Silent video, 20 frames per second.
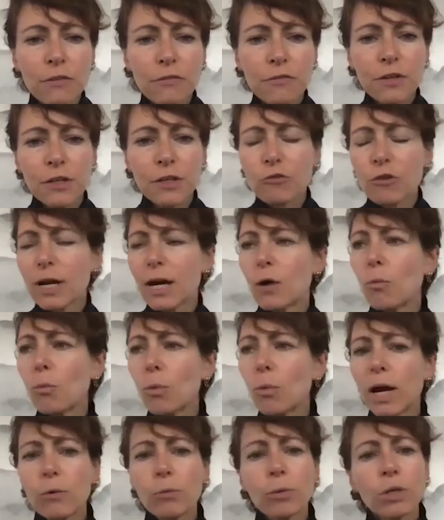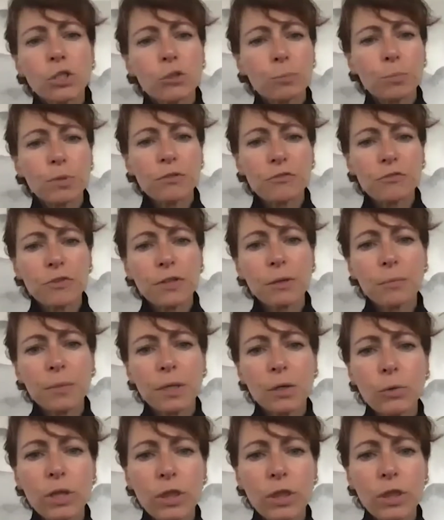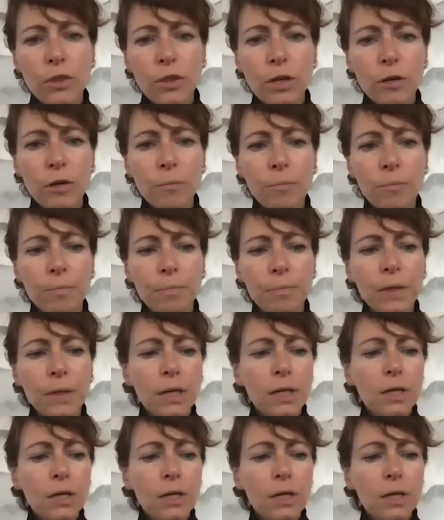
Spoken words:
figure out where we should be filming with them,